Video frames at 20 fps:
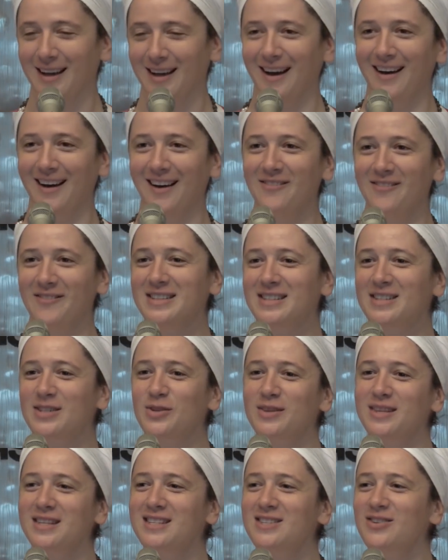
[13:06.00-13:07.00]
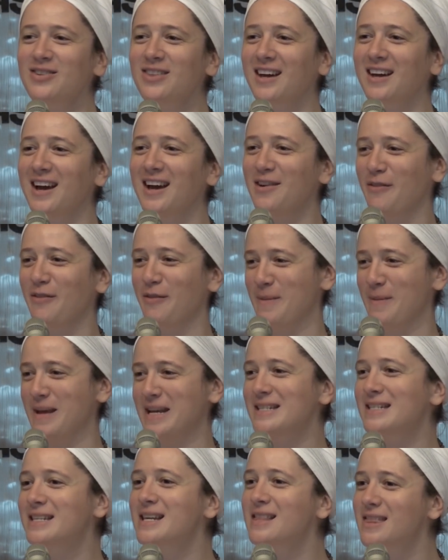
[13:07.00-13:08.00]
But so these are the kind of
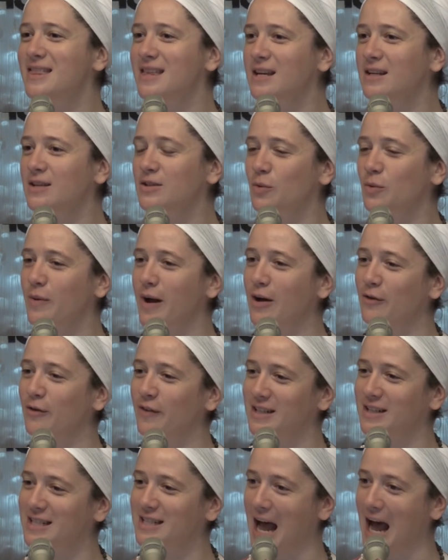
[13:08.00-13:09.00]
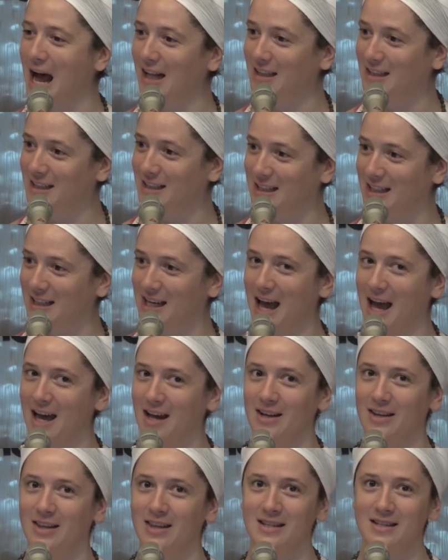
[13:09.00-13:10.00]
amazing things around vitality
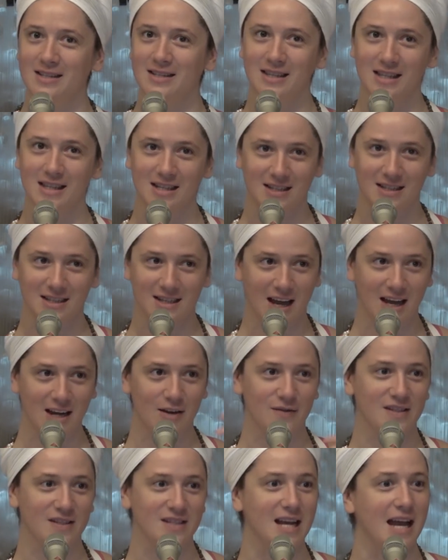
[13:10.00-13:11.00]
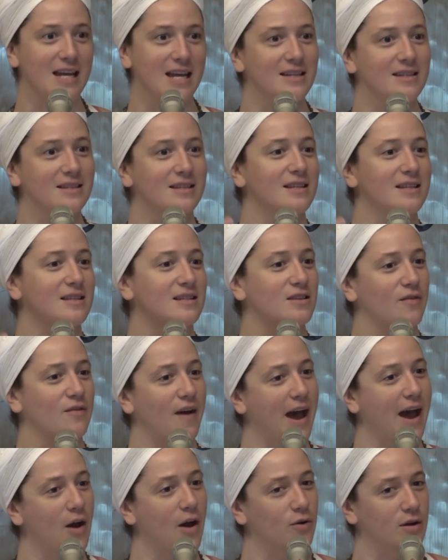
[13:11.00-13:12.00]
and these kind of sciences of
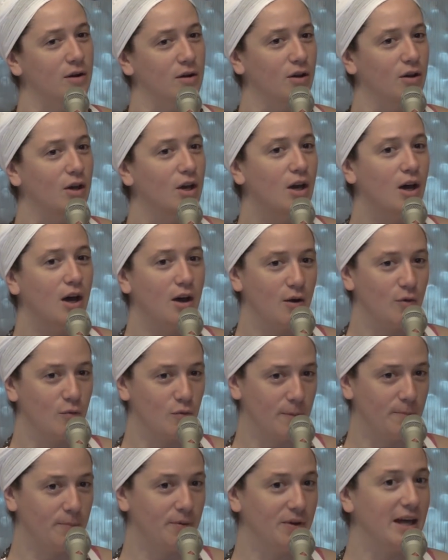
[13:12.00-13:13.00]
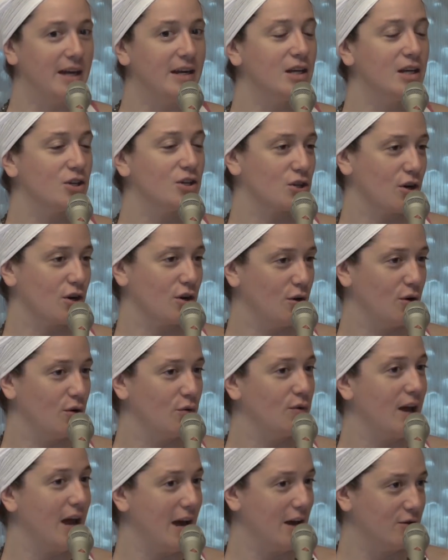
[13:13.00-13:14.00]
how to replenish our
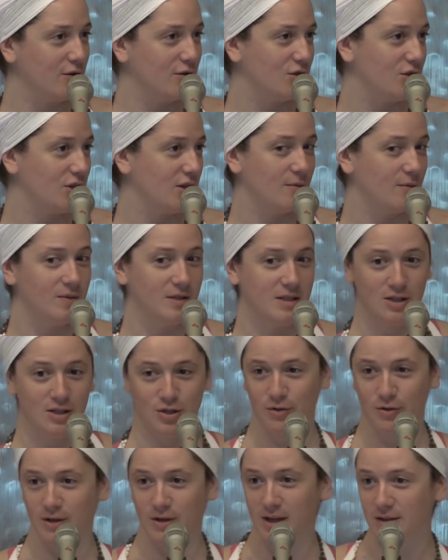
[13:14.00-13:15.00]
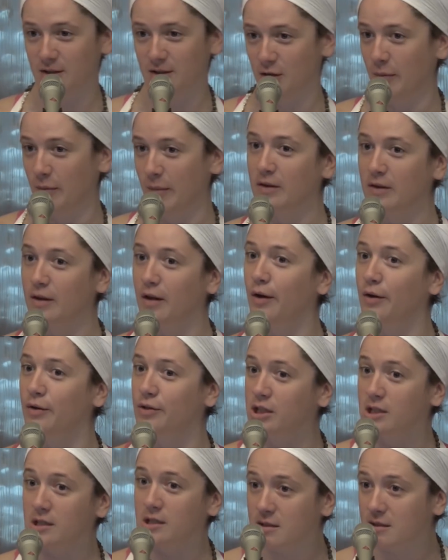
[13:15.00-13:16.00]
own energy. Did you guys know about the
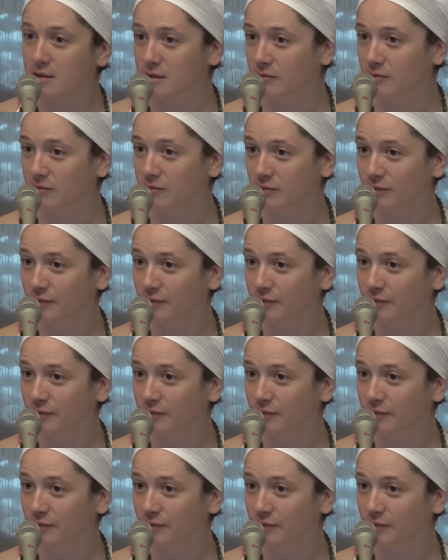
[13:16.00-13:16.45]
Ojas?